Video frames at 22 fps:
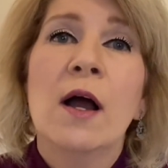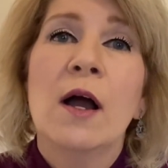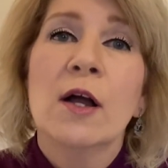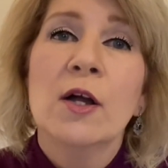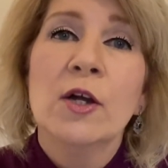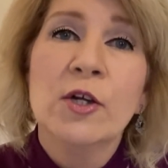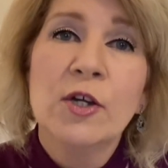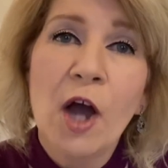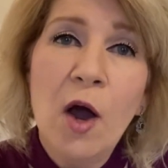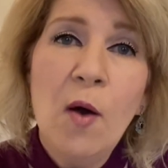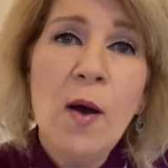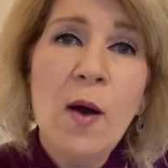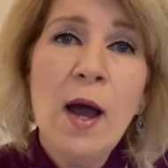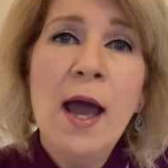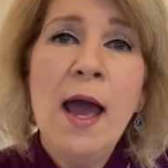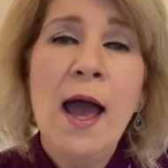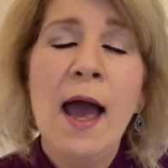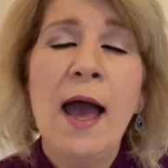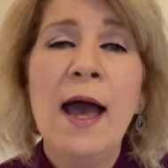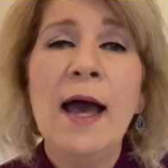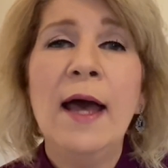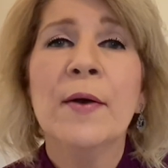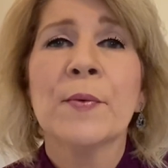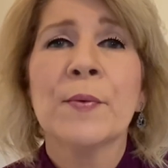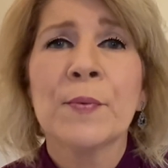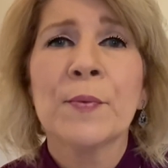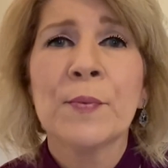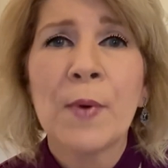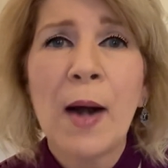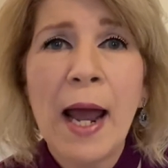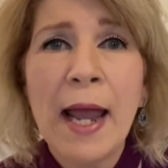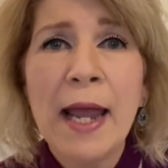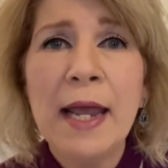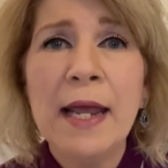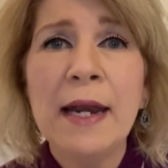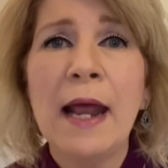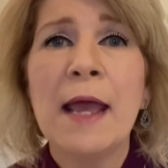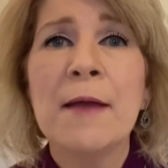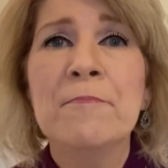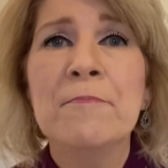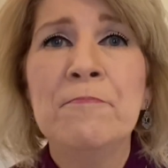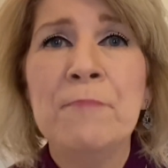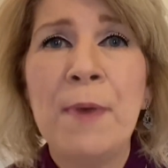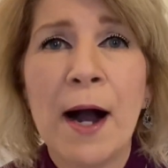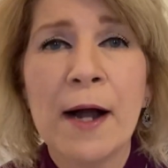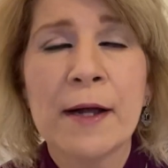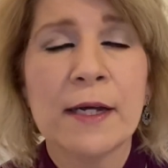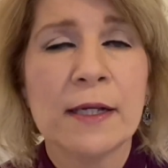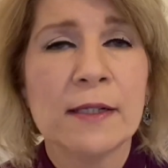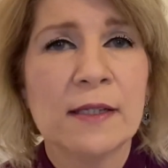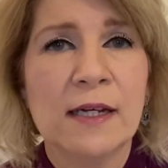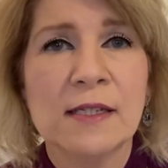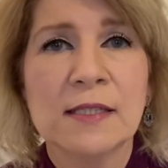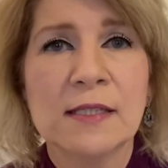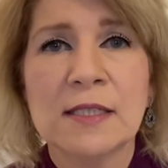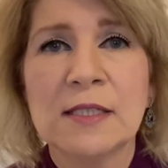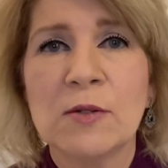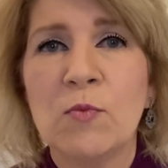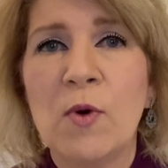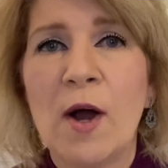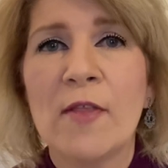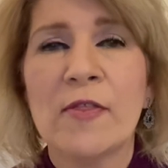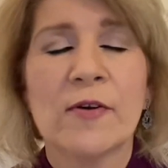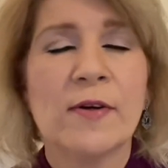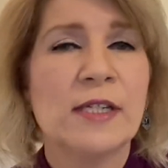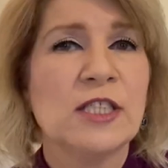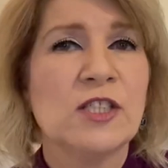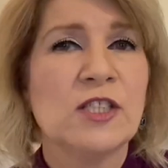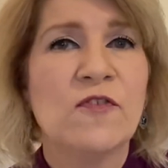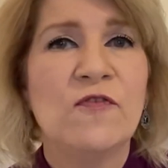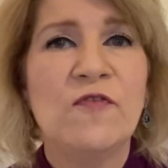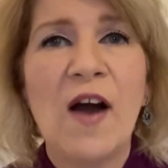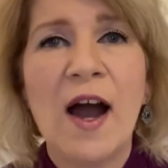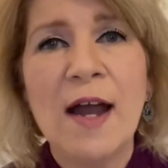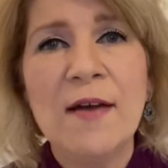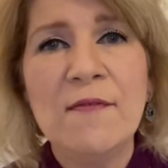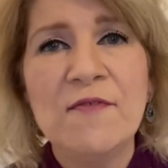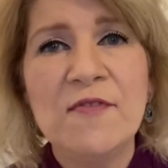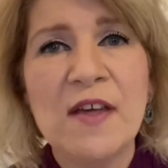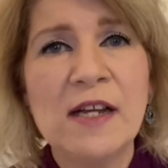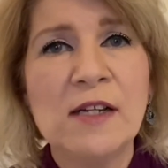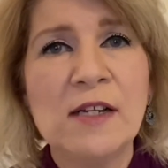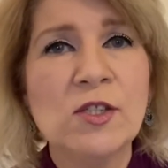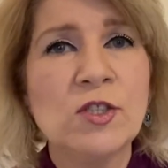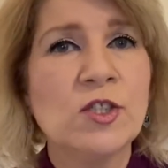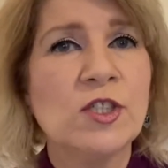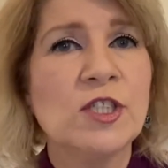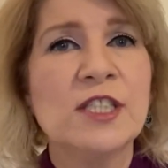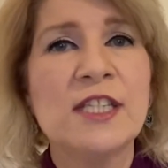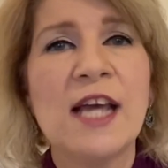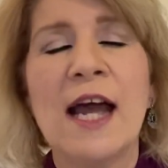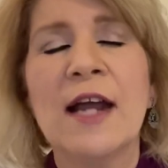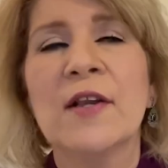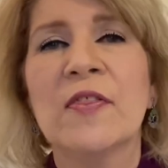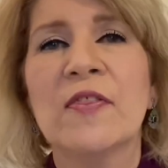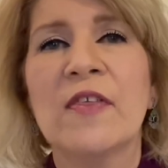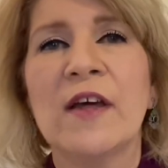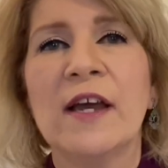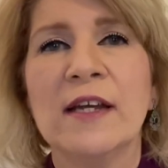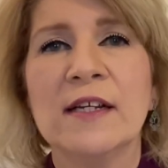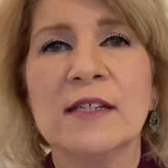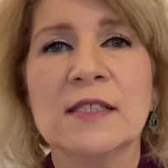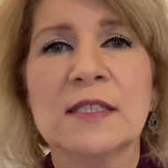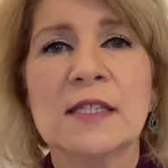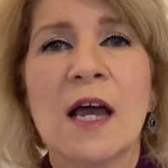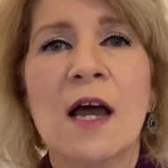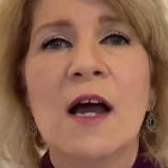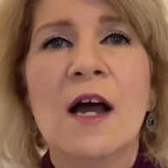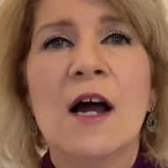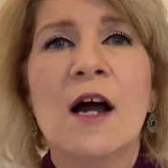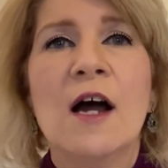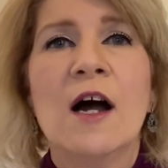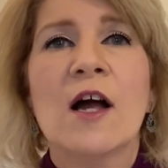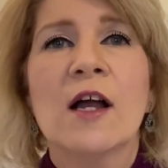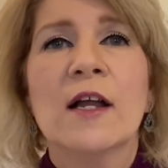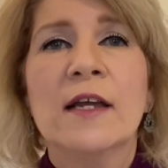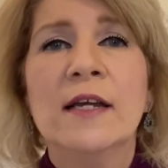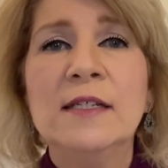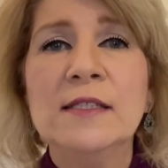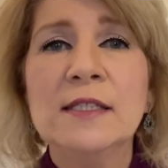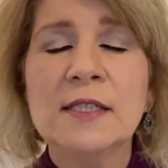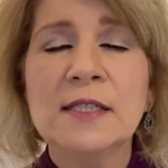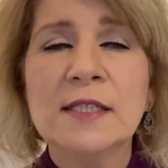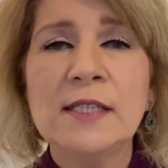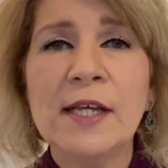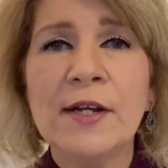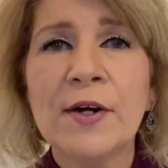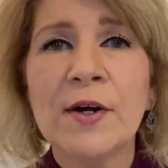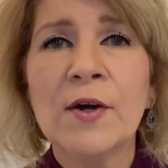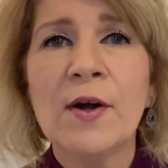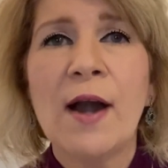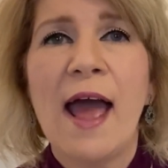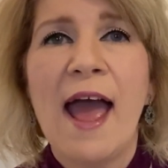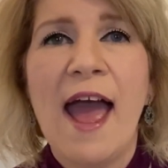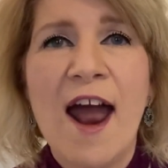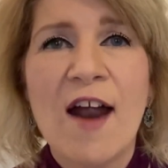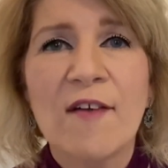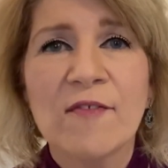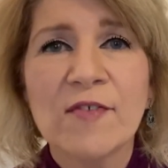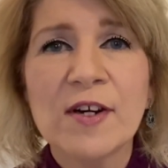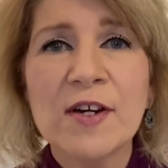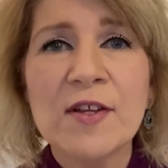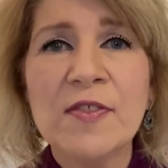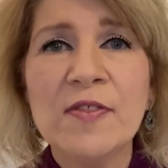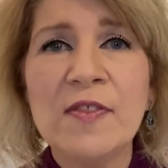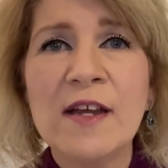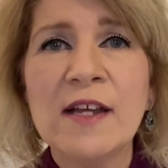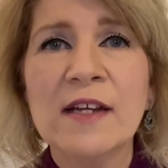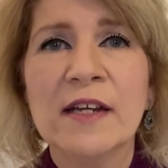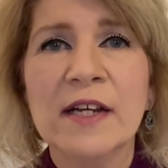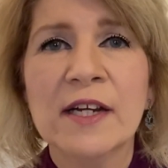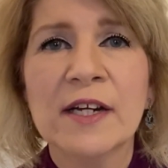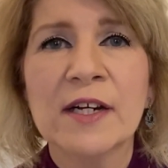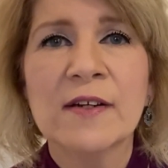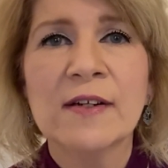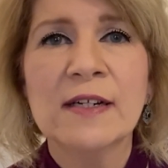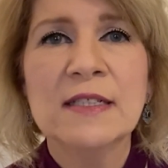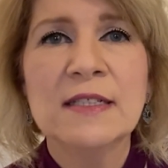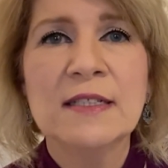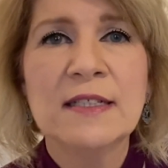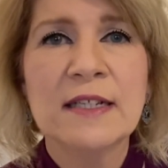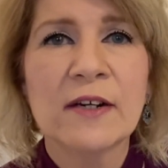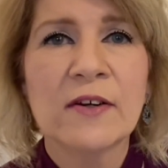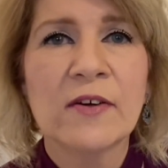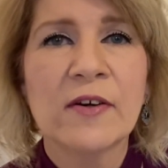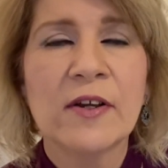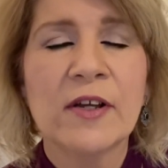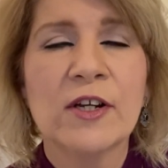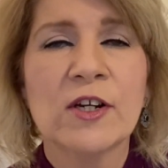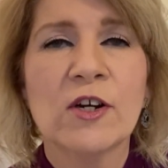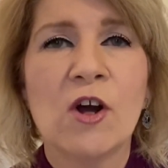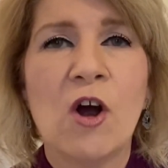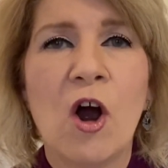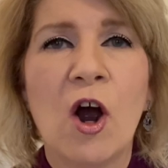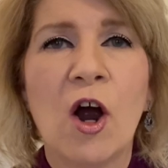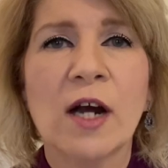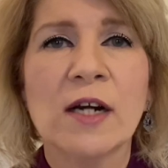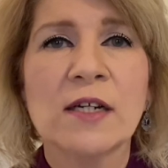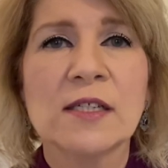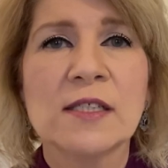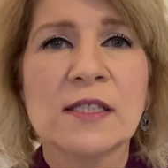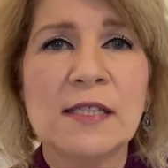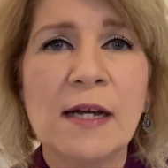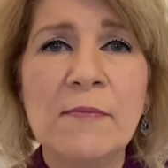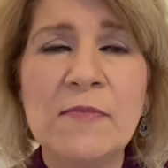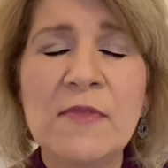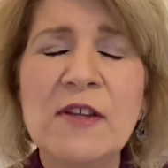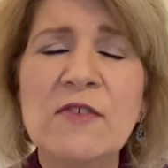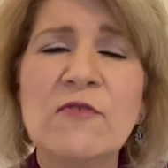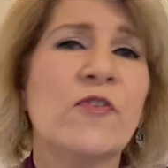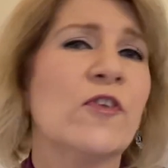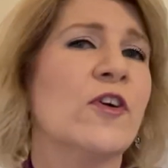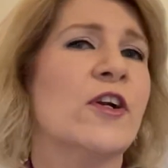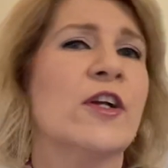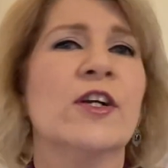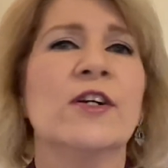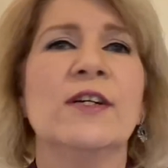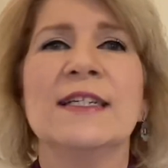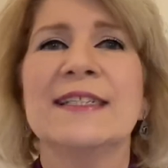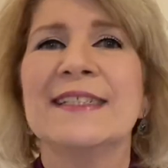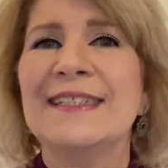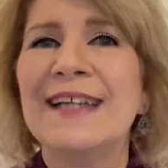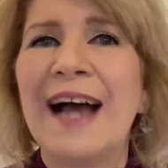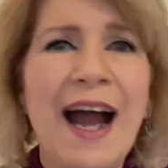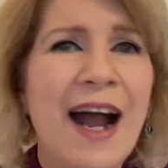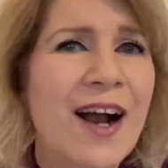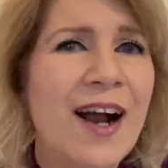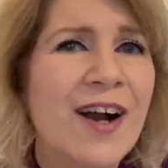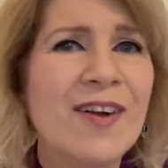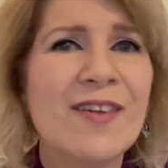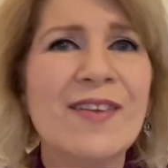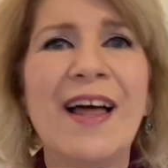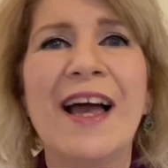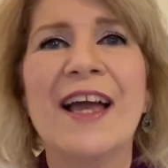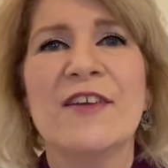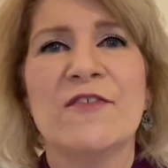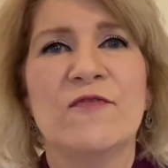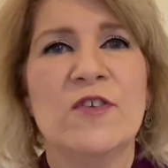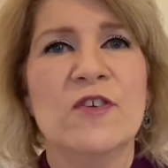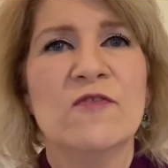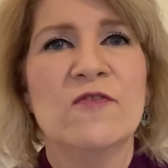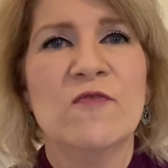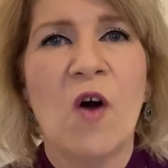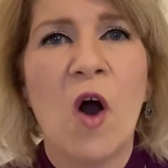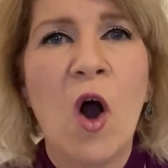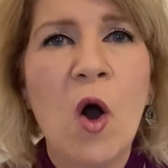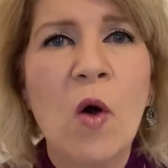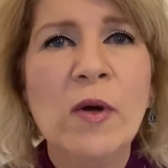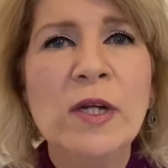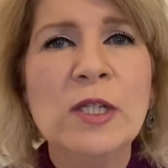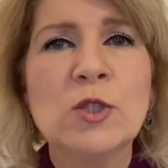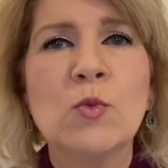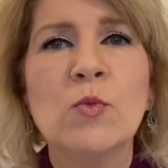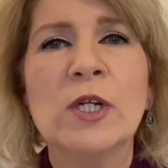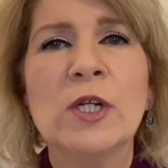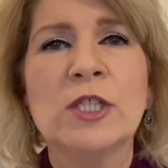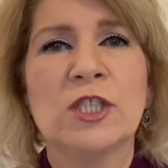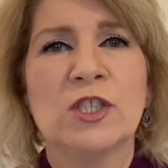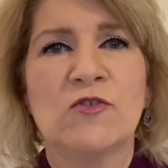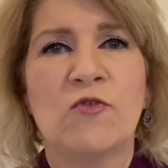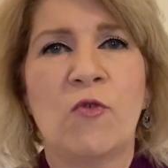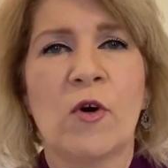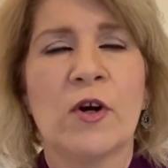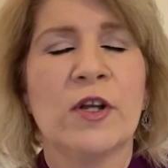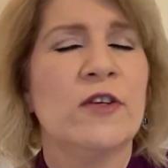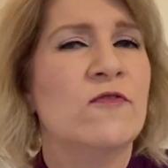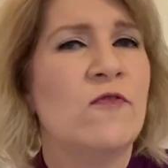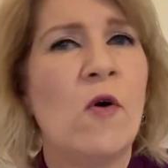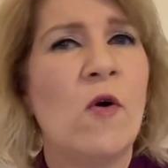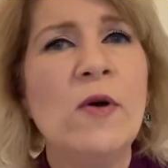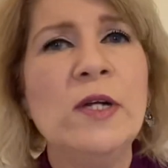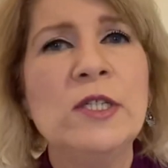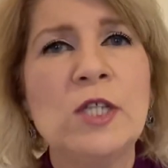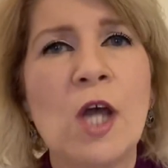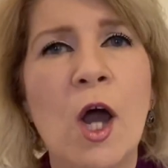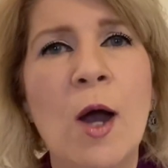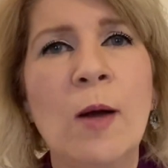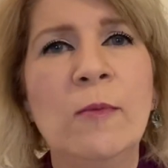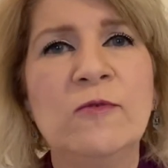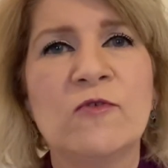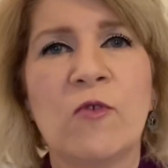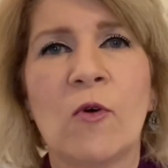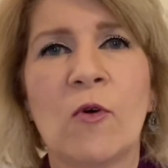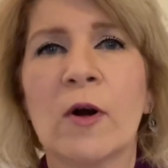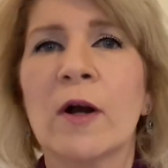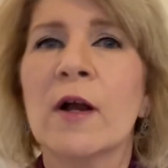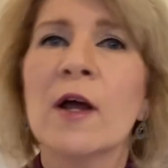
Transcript: Go ahead, write a bucket list, whether it's 5 things or 10 things. Consider everything near and dear to your heart, something for your entire life you've always wished for, you've always hoped for,